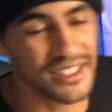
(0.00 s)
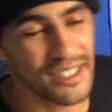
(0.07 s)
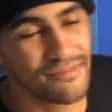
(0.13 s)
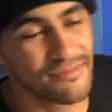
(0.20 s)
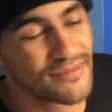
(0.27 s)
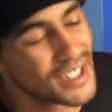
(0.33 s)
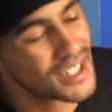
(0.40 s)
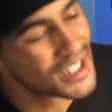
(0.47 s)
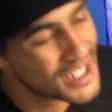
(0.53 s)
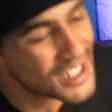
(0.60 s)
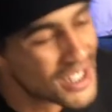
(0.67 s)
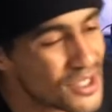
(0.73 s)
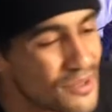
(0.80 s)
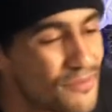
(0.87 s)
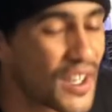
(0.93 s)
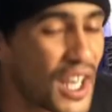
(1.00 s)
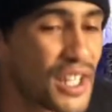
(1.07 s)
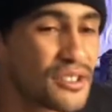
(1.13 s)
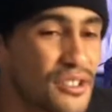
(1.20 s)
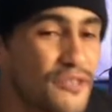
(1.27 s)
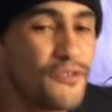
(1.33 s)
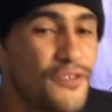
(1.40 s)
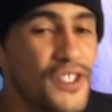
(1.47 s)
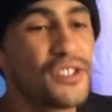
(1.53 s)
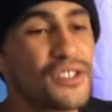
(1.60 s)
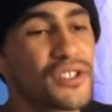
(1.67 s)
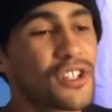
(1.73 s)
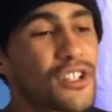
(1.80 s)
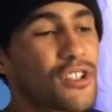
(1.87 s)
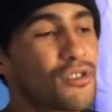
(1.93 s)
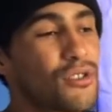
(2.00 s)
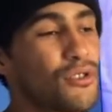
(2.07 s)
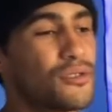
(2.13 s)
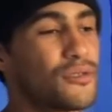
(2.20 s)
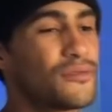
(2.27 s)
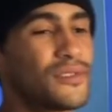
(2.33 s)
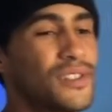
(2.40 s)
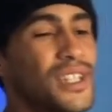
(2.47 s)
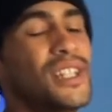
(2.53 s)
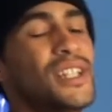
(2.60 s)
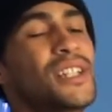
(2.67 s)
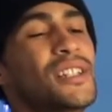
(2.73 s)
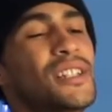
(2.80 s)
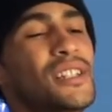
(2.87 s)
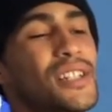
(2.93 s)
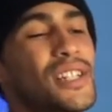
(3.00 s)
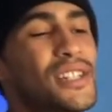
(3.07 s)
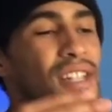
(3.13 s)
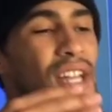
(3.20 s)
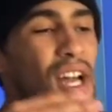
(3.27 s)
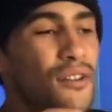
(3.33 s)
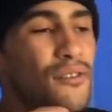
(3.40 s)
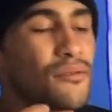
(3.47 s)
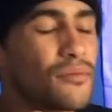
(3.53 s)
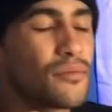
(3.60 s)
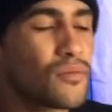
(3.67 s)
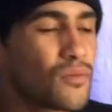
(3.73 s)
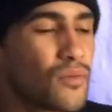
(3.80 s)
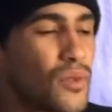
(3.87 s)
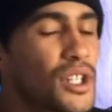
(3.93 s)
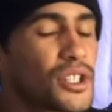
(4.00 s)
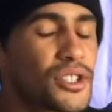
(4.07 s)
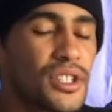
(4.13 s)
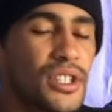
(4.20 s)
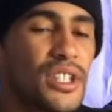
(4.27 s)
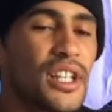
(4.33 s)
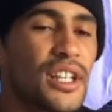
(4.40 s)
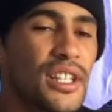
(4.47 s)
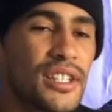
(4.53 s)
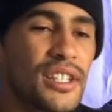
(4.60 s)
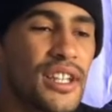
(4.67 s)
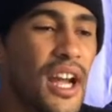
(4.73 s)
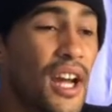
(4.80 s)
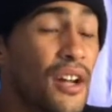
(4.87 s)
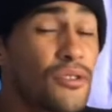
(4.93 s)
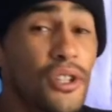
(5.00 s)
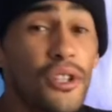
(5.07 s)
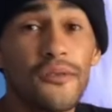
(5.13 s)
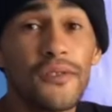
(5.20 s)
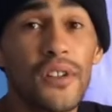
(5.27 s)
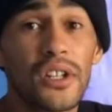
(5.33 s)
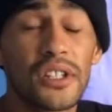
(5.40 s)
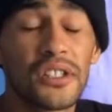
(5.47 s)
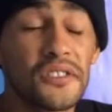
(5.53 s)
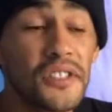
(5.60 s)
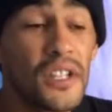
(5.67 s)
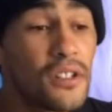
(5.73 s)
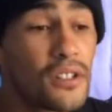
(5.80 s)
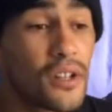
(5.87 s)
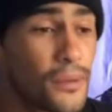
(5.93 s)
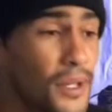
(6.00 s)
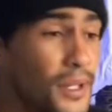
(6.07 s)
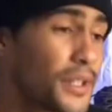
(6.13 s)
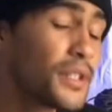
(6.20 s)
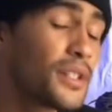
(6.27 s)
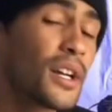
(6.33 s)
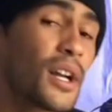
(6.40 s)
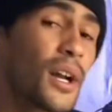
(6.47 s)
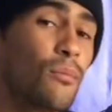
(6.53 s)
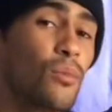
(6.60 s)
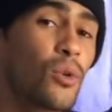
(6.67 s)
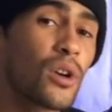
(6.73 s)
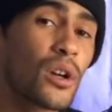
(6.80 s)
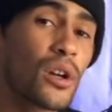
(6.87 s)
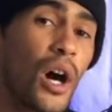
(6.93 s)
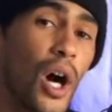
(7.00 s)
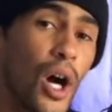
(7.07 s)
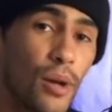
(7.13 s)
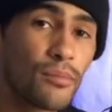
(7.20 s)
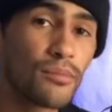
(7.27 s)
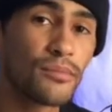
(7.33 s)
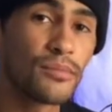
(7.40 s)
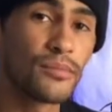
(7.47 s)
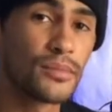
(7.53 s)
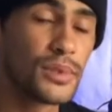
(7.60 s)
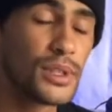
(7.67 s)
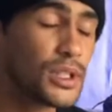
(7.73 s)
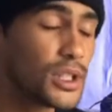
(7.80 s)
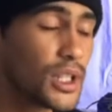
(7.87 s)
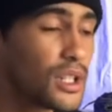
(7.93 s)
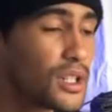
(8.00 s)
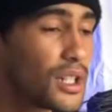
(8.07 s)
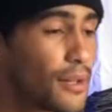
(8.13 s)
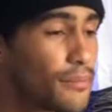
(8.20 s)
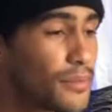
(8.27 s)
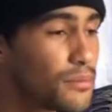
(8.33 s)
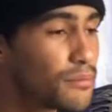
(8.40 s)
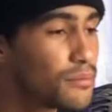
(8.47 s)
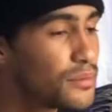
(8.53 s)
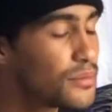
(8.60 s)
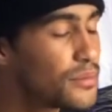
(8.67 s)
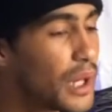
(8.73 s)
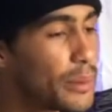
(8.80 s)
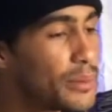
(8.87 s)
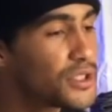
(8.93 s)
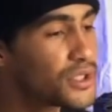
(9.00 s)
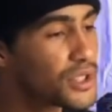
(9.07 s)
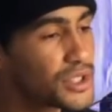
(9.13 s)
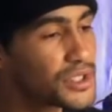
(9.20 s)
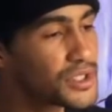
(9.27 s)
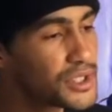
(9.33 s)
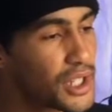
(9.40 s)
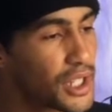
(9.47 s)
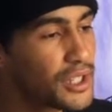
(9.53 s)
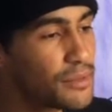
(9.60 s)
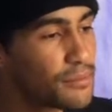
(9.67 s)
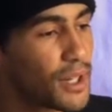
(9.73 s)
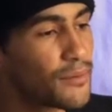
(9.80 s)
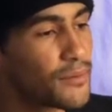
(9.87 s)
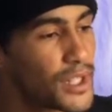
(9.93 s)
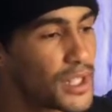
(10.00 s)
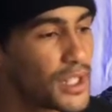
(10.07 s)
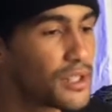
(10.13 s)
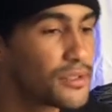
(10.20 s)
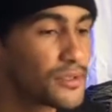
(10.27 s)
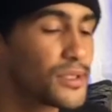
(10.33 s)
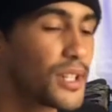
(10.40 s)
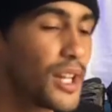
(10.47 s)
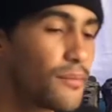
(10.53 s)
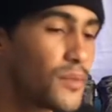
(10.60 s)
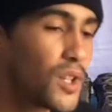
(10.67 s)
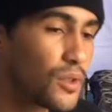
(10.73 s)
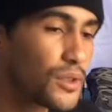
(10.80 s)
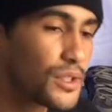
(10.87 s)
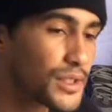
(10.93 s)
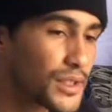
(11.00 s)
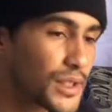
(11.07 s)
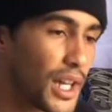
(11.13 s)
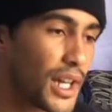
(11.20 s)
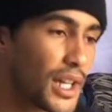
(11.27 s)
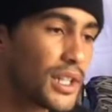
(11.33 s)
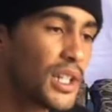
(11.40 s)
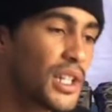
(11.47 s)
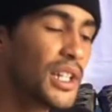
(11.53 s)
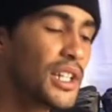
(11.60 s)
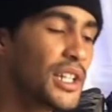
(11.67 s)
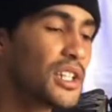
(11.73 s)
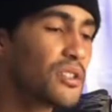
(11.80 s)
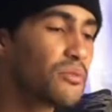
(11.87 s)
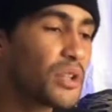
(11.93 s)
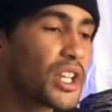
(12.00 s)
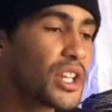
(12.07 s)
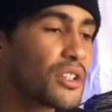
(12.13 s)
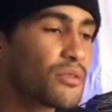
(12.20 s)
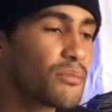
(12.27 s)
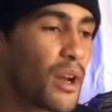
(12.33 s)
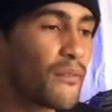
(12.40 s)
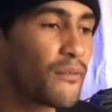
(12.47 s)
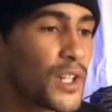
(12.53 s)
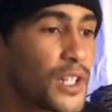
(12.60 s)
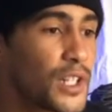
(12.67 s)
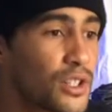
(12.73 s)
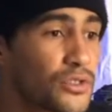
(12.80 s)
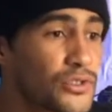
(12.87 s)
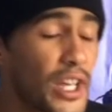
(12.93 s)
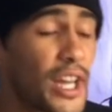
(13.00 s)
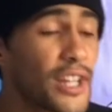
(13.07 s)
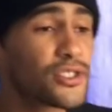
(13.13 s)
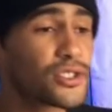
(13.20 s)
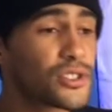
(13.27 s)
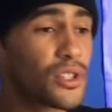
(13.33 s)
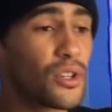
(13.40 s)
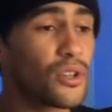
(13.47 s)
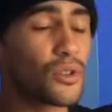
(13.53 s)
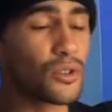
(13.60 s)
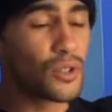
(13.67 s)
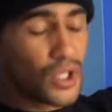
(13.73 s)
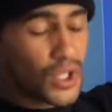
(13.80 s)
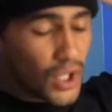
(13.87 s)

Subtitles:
I'm finally feeling the groove and not rushing it. And I don't know if y'all can tell already, like, I'm more calm. You know, I've been trying to study my videos, and I've noticed that in the beginning of my videos I just go